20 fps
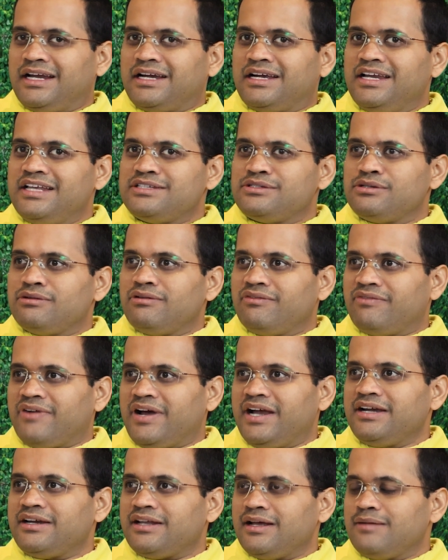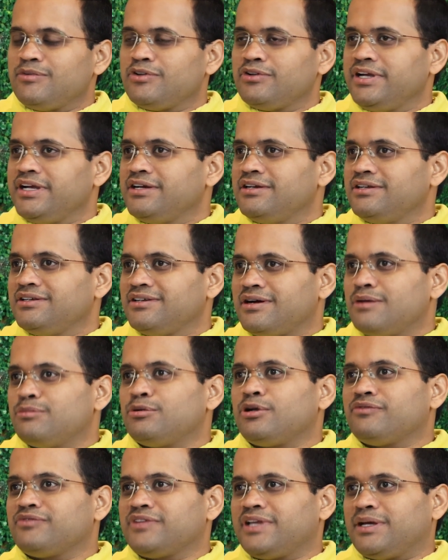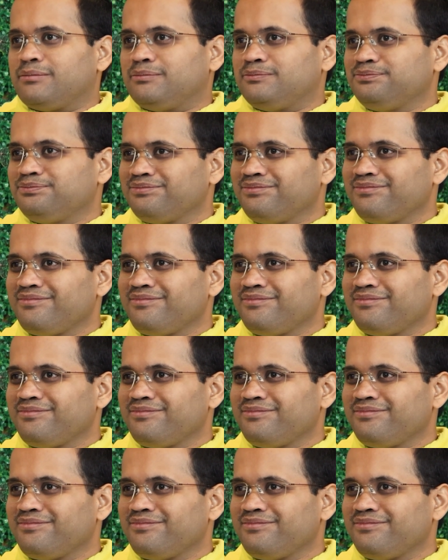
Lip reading: At least you will find time to read a couple of them.